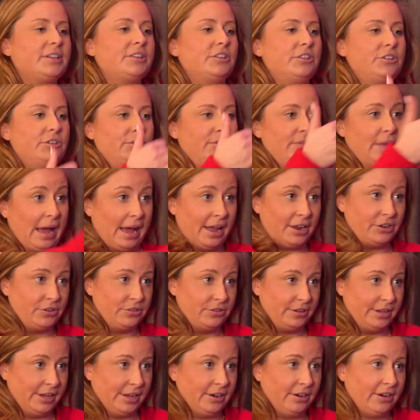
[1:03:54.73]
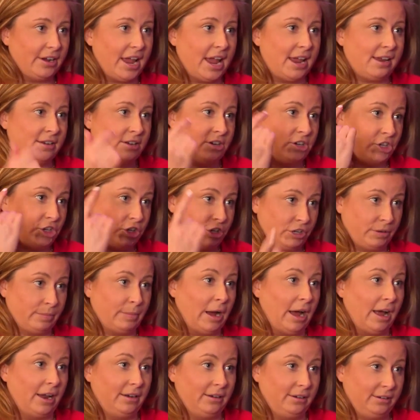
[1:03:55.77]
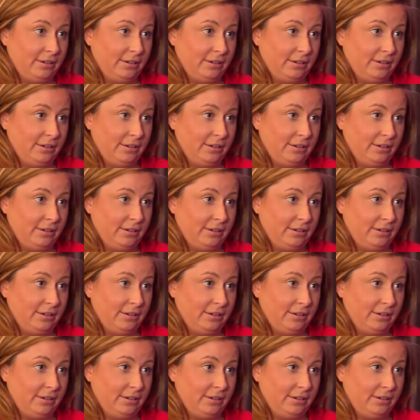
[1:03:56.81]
to do that New Year and Shabbat